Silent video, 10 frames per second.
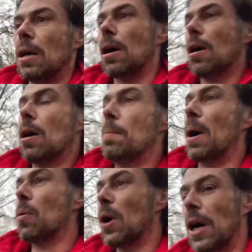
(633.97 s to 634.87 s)
Oh my
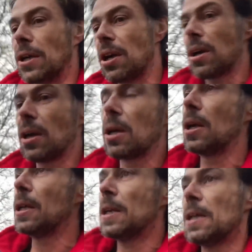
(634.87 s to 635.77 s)
word.
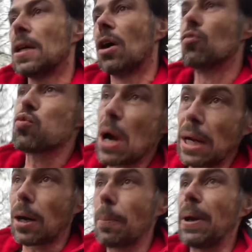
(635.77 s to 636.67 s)
Ran
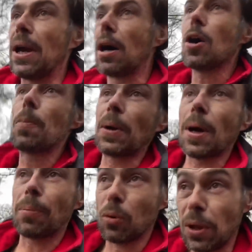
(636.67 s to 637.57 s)
up here, open
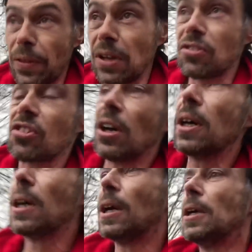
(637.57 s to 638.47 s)
up all of these
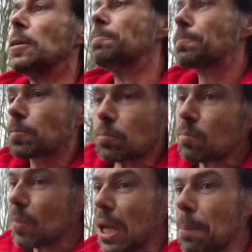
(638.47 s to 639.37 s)

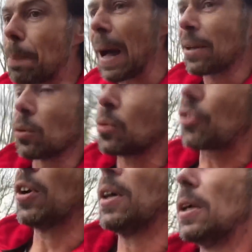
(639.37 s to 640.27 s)

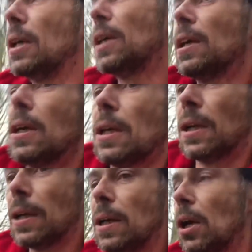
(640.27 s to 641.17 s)
paddles.
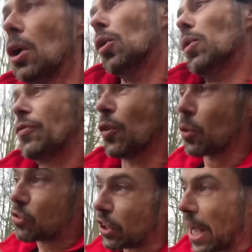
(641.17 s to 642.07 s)
We
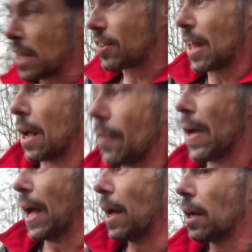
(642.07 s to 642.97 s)
forced the gates down
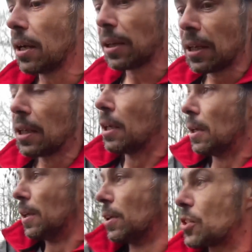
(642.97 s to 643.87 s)
there
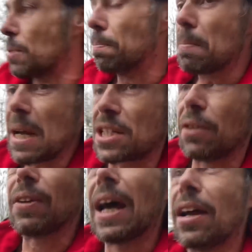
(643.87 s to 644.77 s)
some
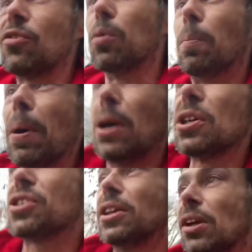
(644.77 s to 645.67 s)
massive lads were
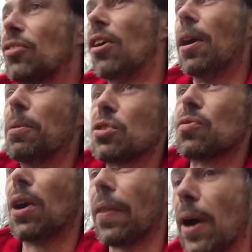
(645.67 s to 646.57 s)
passing at the time, which was
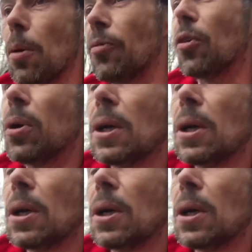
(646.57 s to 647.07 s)
rather helpful.